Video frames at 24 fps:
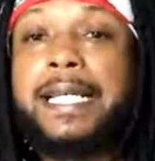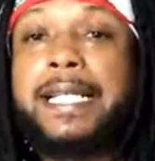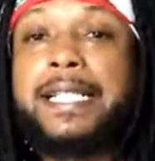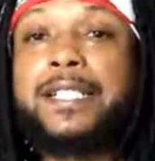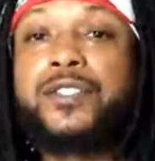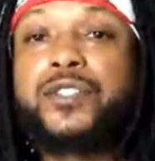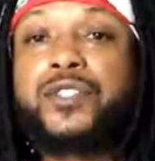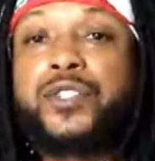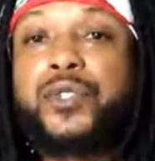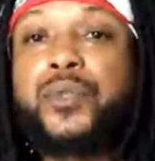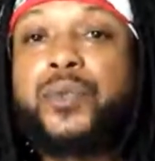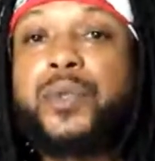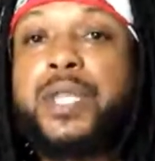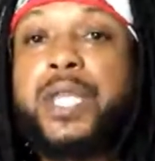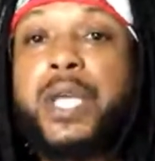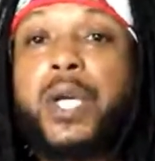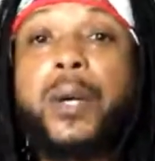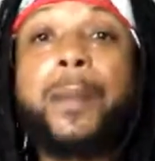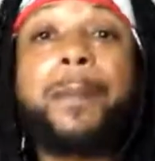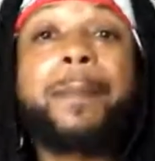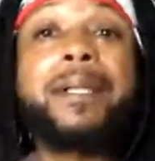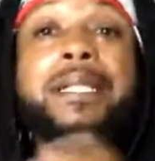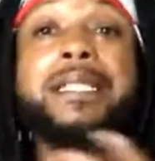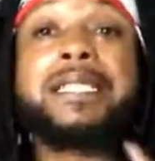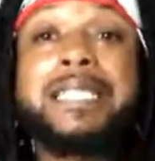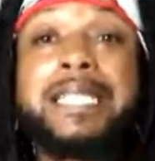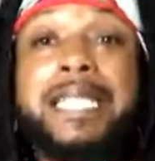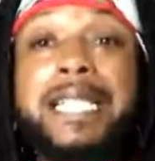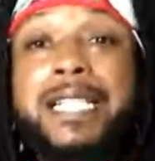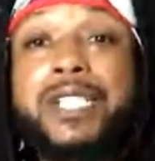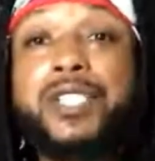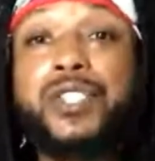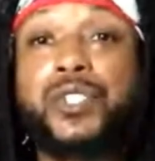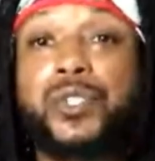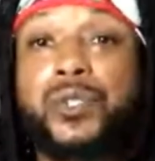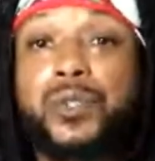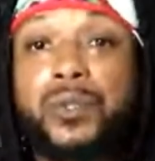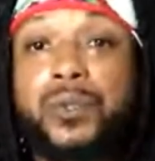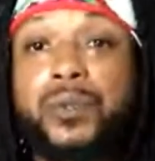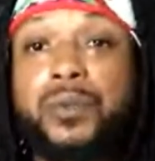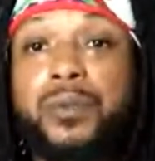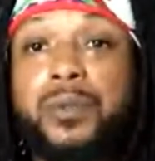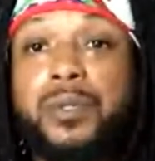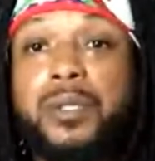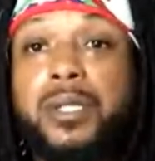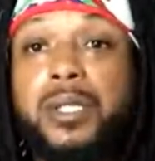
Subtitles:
into their potential,